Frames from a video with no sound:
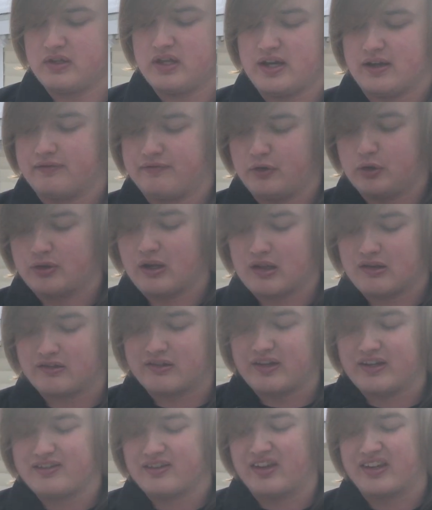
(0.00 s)
Yeah, food
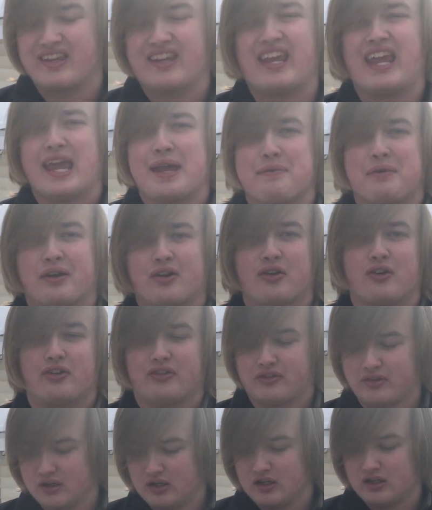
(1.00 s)
coloring tastes like
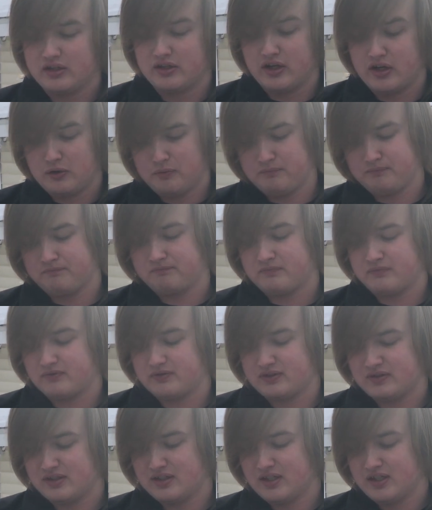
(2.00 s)
chemicals. You know, it's
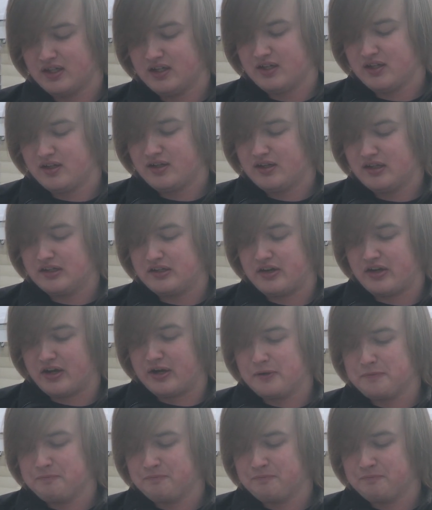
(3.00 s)
because it is. No kidding, you know,